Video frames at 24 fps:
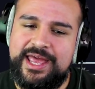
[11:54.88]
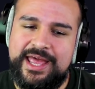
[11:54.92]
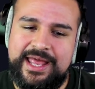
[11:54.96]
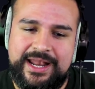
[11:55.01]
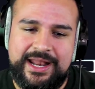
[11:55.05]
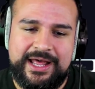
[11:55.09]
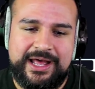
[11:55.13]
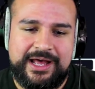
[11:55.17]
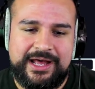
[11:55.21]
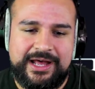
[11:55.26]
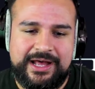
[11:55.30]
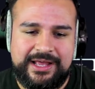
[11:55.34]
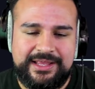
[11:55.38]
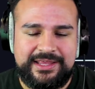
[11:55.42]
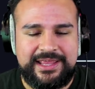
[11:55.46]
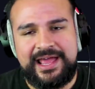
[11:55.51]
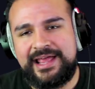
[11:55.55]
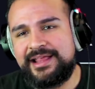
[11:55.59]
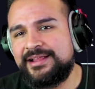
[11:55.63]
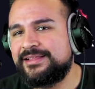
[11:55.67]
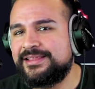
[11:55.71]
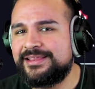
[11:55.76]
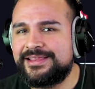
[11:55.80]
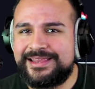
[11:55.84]
And uh
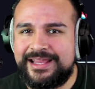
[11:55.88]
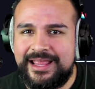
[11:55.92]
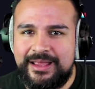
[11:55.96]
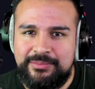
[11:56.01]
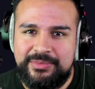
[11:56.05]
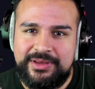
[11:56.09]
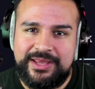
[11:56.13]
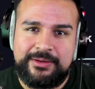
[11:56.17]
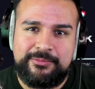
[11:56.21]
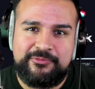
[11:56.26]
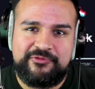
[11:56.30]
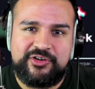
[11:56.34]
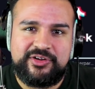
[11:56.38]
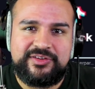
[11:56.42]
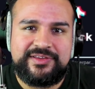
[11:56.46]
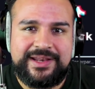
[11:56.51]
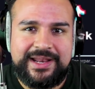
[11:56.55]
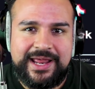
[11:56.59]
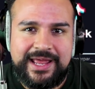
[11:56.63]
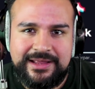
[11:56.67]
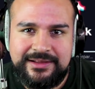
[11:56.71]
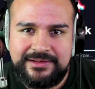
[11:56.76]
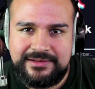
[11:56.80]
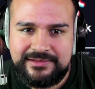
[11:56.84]
yeah, that's it for
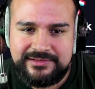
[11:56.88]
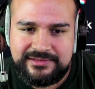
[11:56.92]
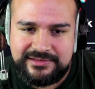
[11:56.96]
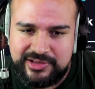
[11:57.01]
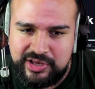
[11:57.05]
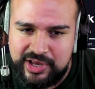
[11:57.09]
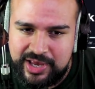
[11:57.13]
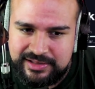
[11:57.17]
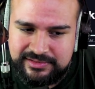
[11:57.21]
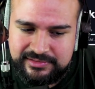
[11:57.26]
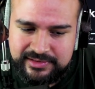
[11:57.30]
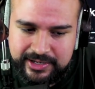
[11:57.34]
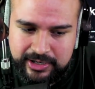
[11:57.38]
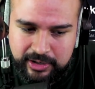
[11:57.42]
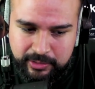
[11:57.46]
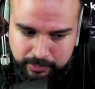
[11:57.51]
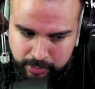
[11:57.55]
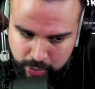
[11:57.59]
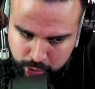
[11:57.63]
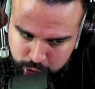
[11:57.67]
today. Later.